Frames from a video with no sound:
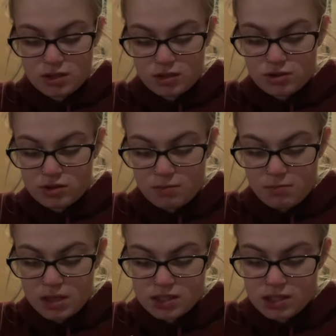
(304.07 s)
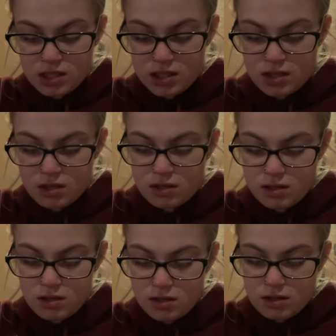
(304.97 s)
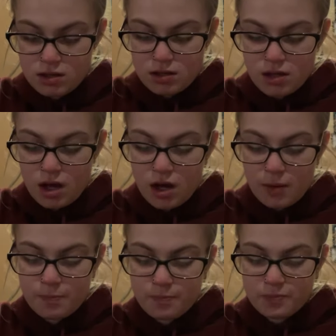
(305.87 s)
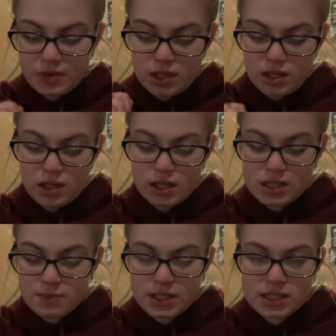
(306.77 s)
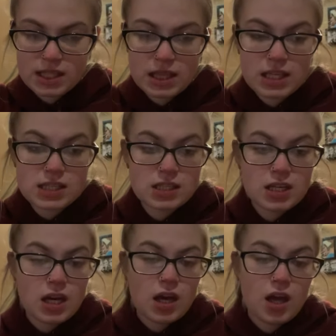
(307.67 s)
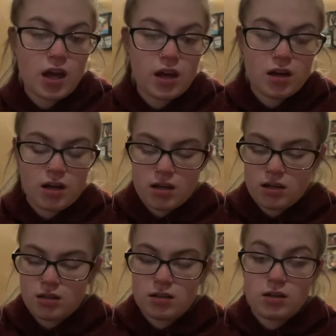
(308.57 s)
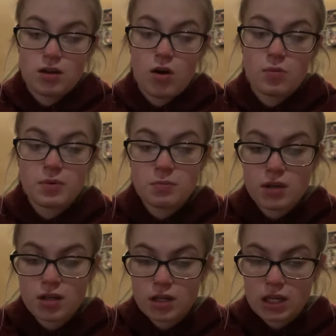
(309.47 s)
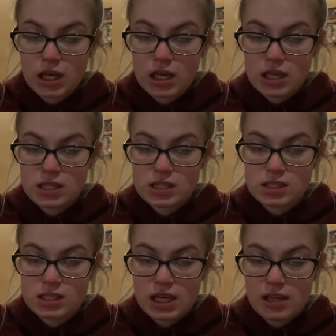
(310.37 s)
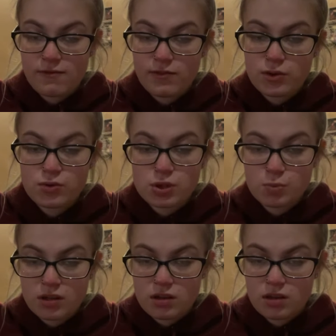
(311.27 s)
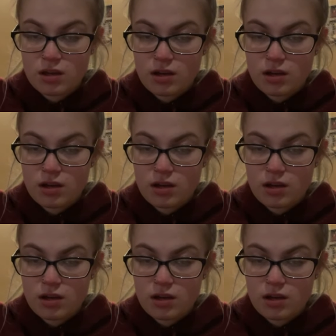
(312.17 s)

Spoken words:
actually mixed in here. As I'm mixing this, almond milk is infused with